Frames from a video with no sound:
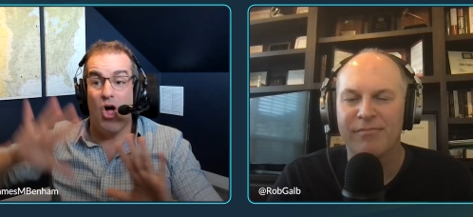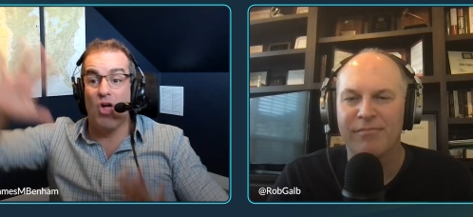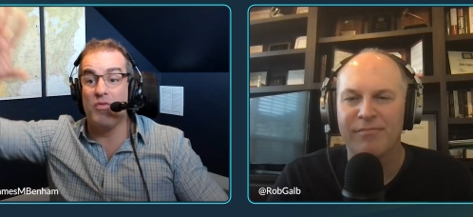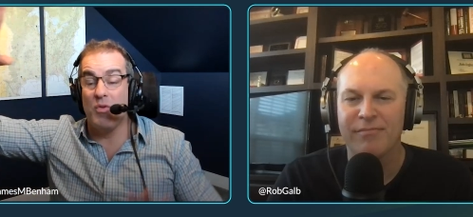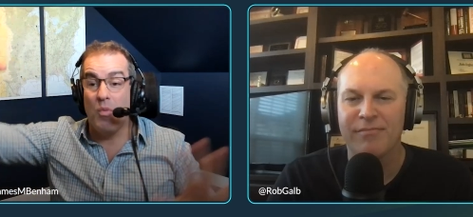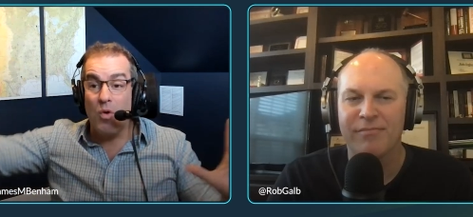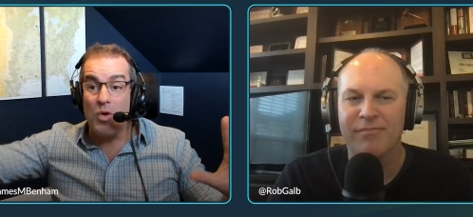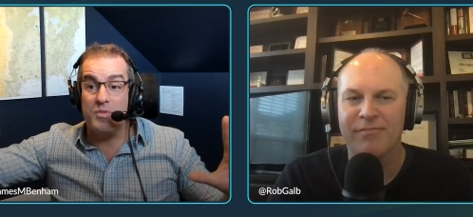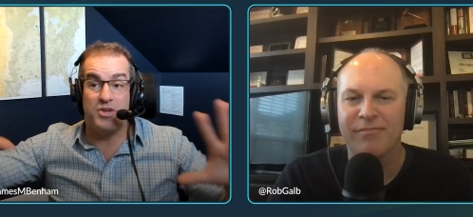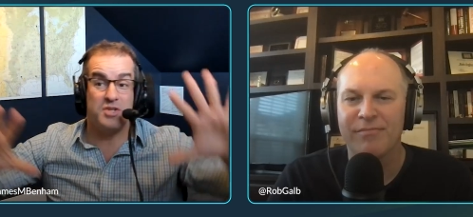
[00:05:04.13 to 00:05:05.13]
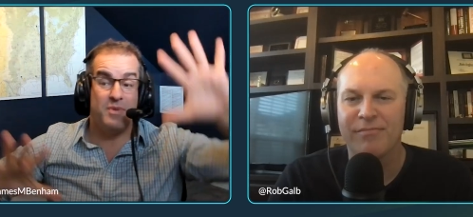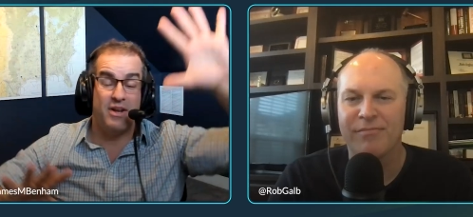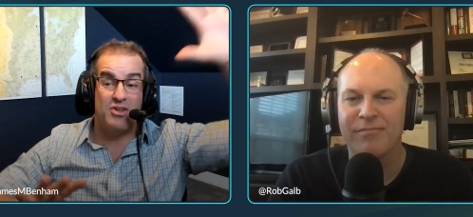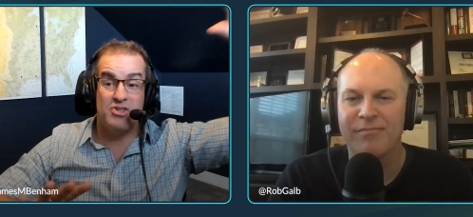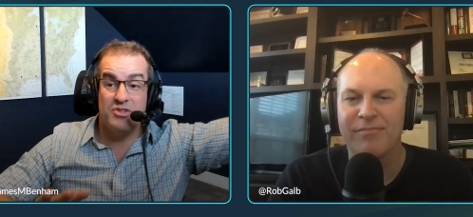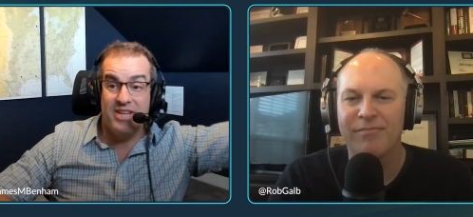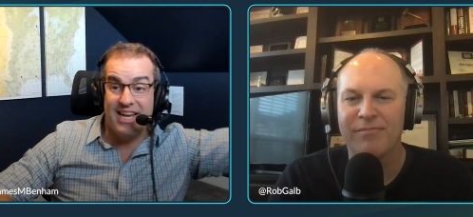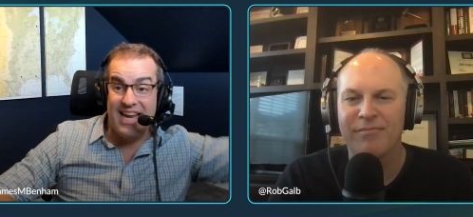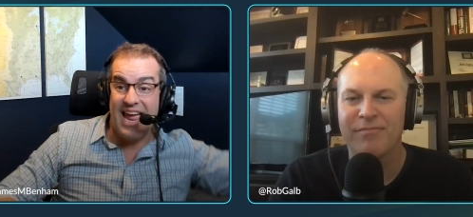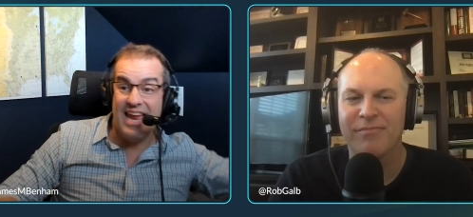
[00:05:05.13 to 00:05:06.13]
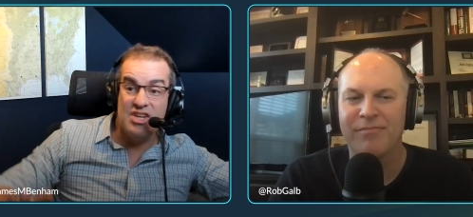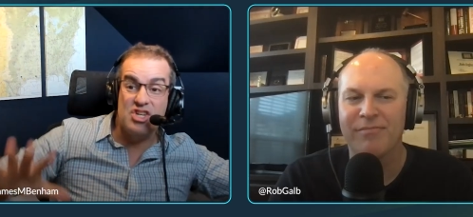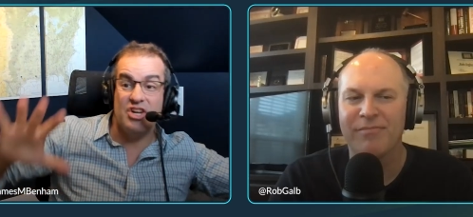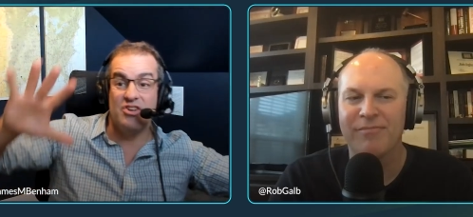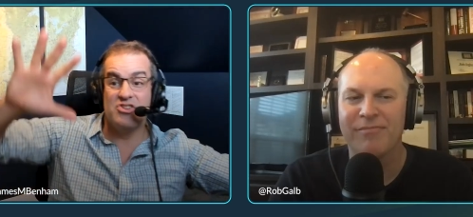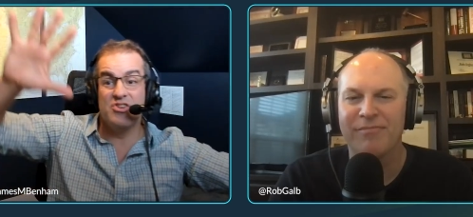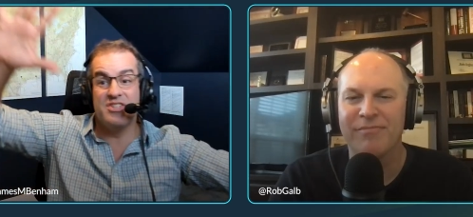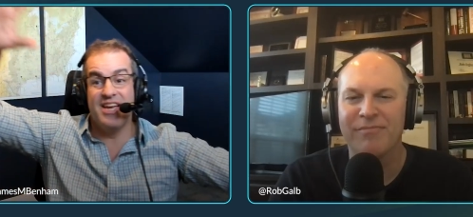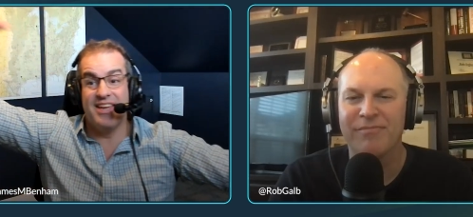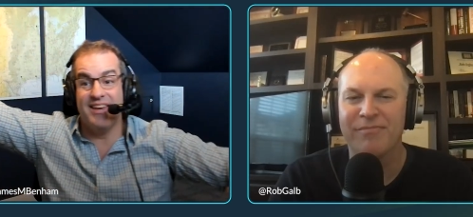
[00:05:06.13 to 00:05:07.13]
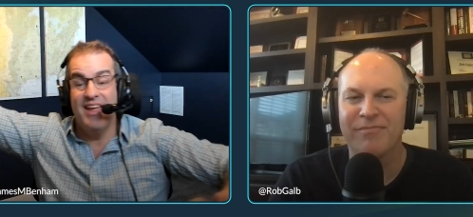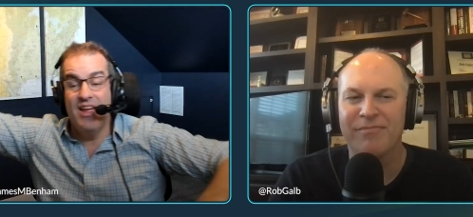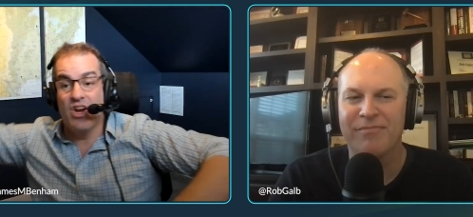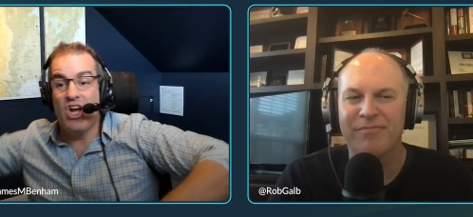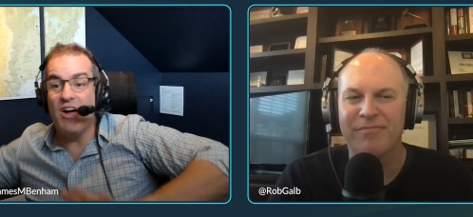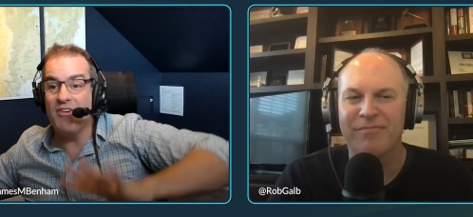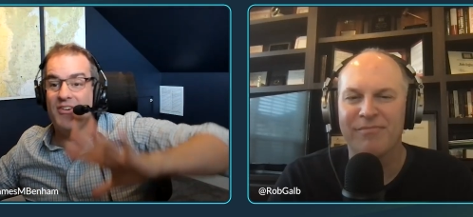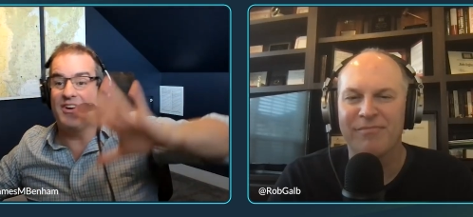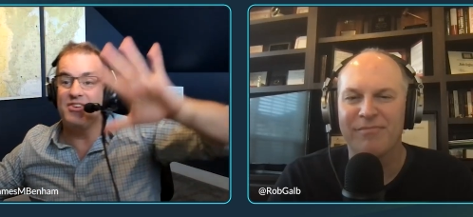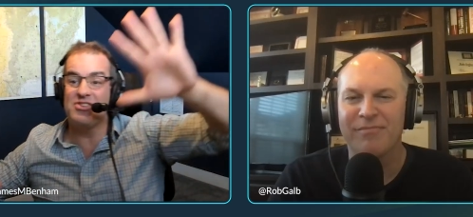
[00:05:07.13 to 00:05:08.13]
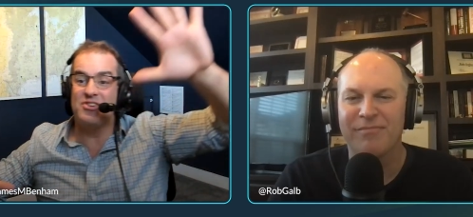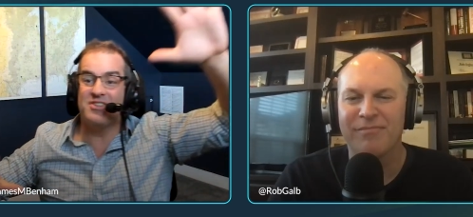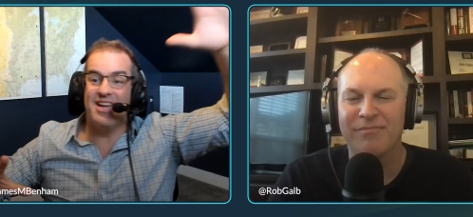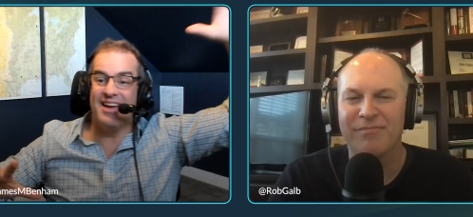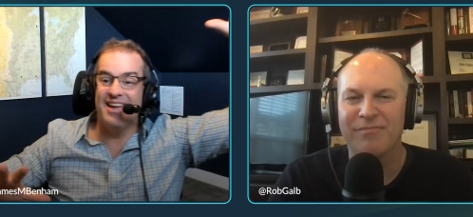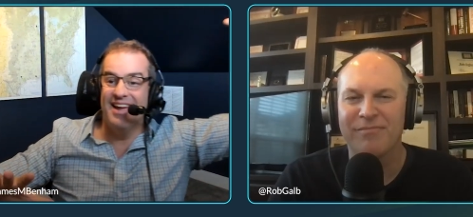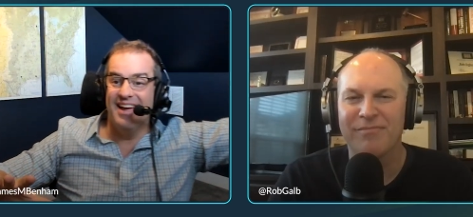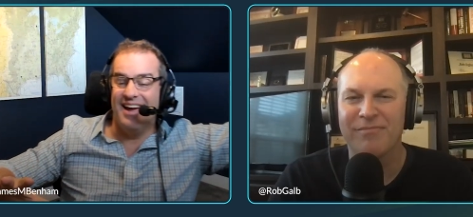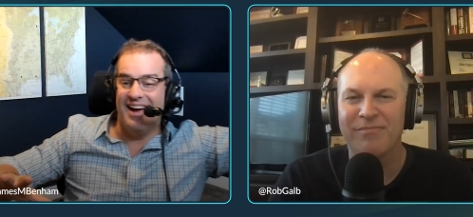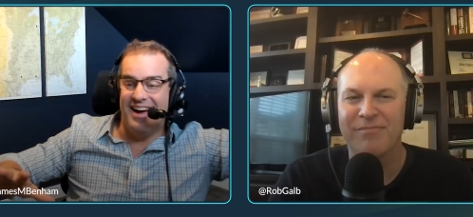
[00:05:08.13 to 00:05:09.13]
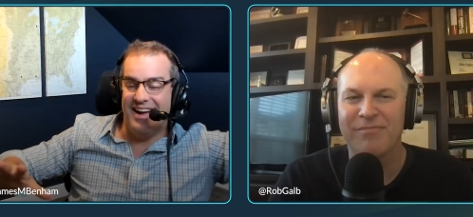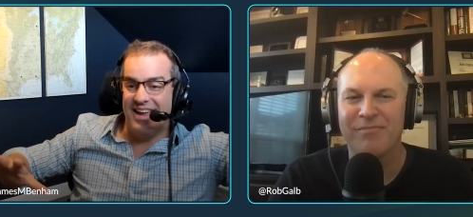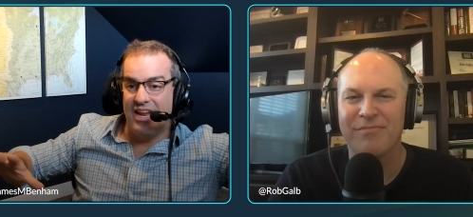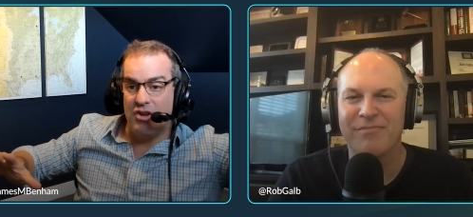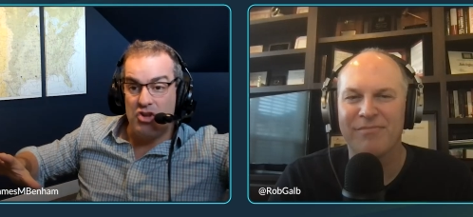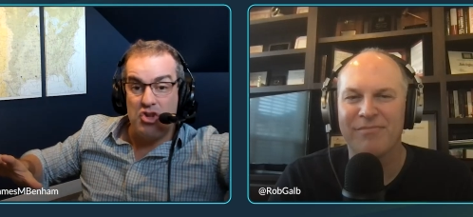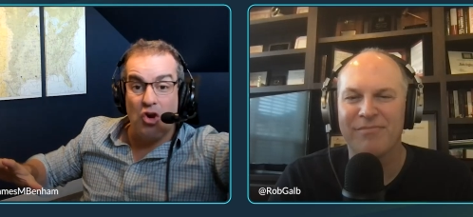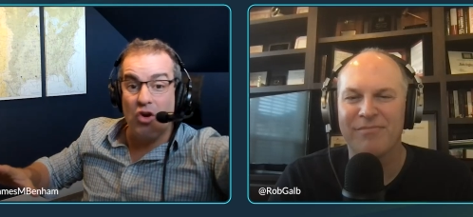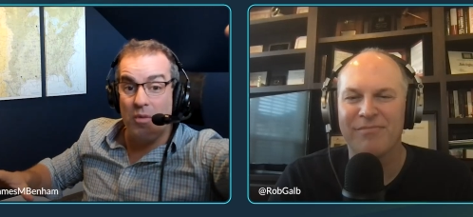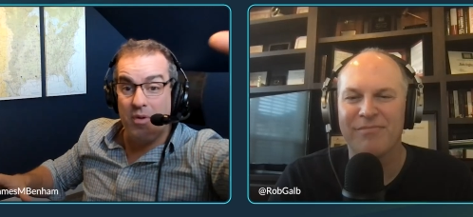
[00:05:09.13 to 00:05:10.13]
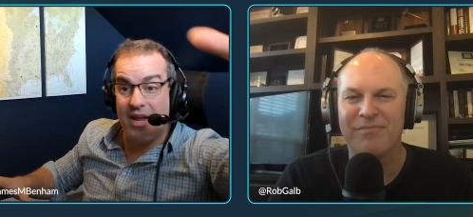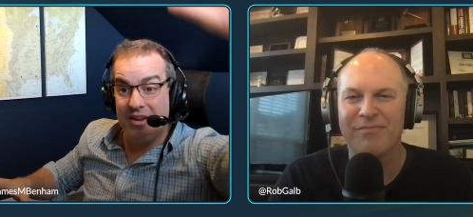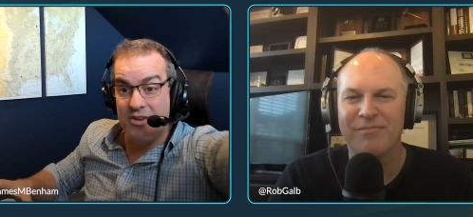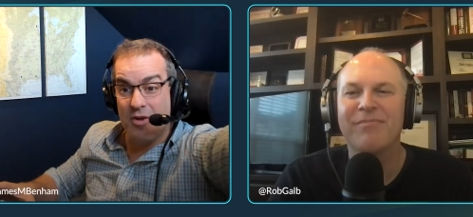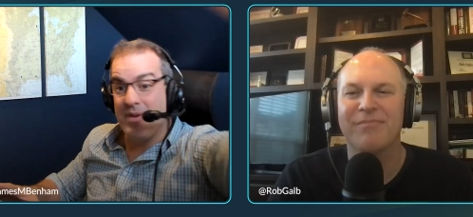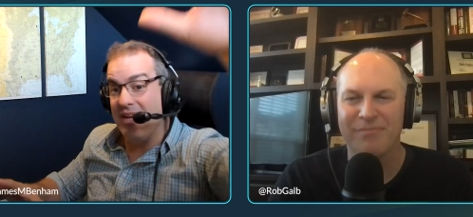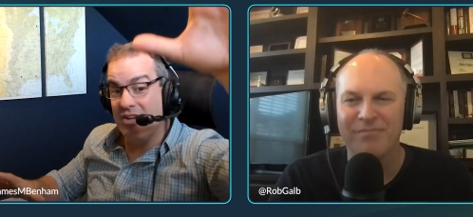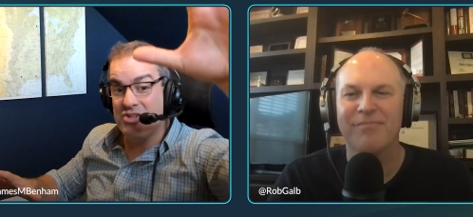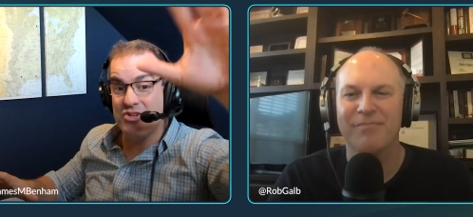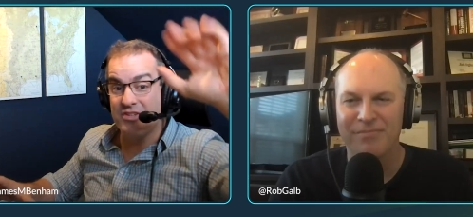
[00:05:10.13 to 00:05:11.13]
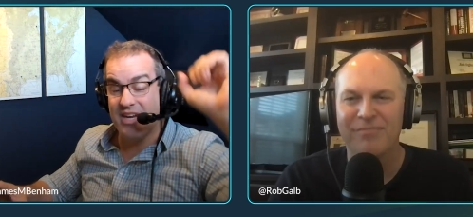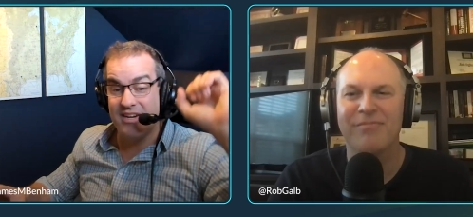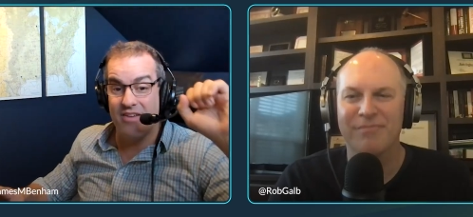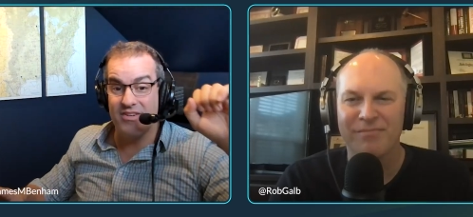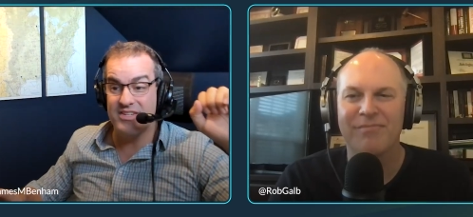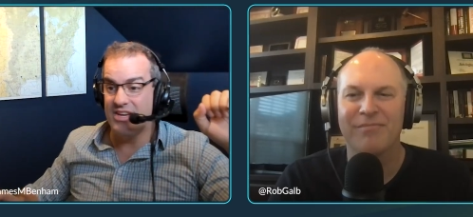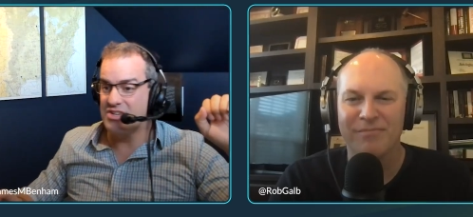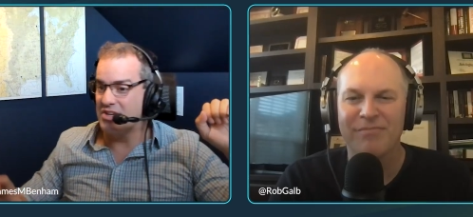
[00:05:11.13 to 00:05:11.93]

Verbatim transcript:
Speaker 1: over the world that talked about insure tech in Asia and insure tech in Qatar and insure tech uh, in Europe. We had a European insure tech conversation.